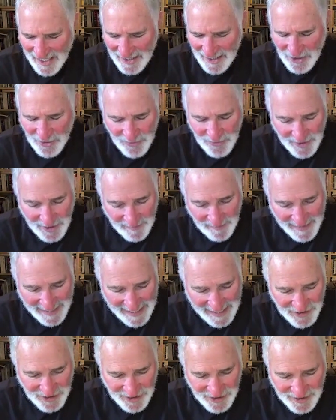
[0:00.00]
You can
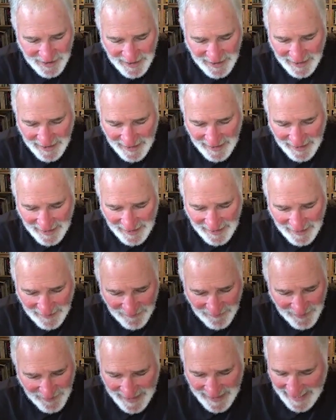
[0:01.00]
imagine
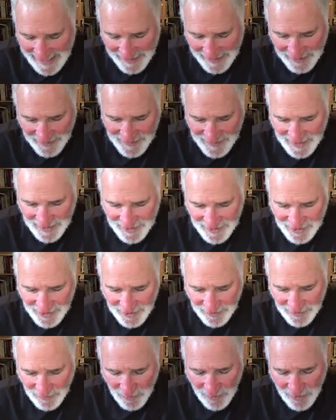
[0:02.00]
every accusation
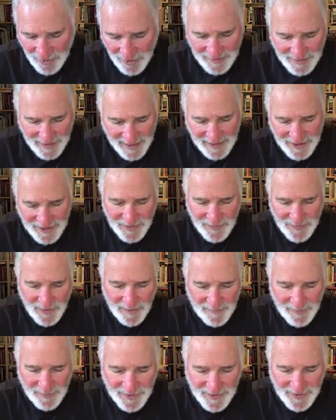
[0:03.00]
in the world, and I just want
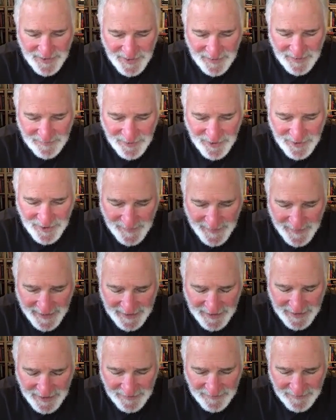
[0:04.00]
to put this in
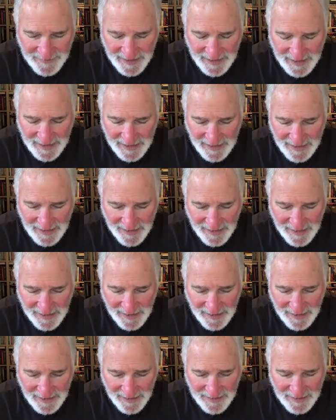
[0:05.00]
perspective.
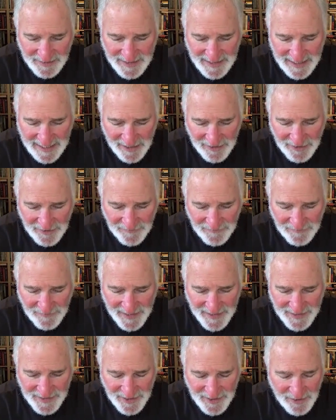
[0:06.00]
Down in
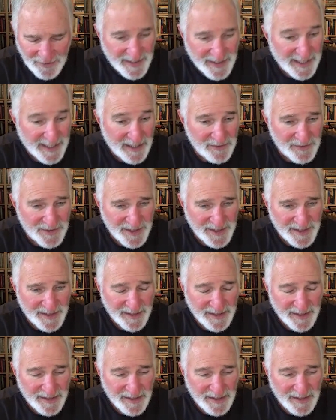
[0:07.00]
Fresno
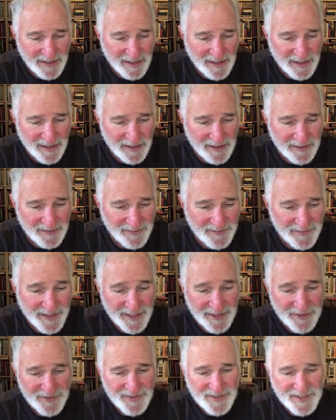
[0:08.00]
County, they
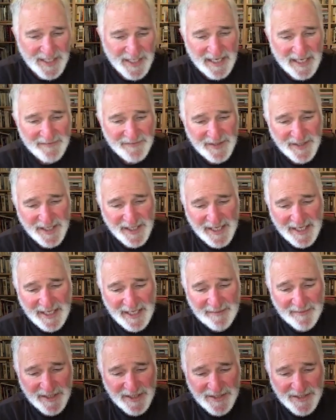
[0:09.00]
used to have the
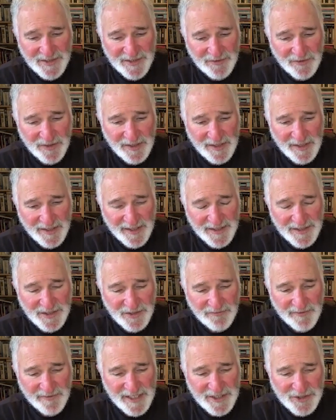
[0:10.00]
name, and it's
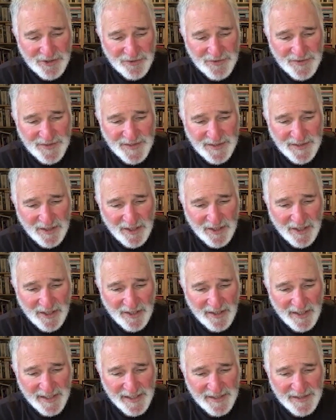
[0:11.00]
a racial
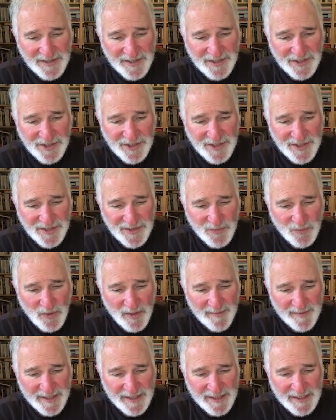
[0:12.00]
slur on indigenous
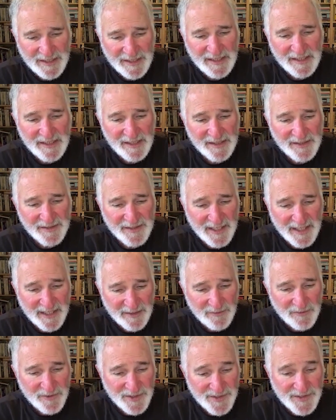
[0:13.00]
women, that
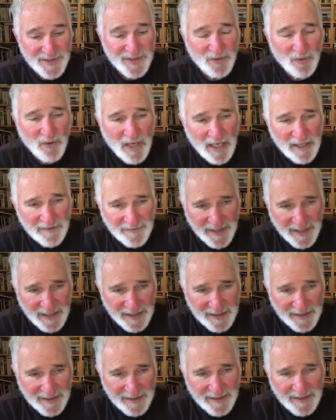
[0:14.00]
it was Squaw
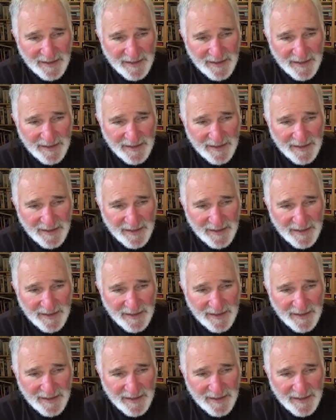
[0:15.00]
Valley.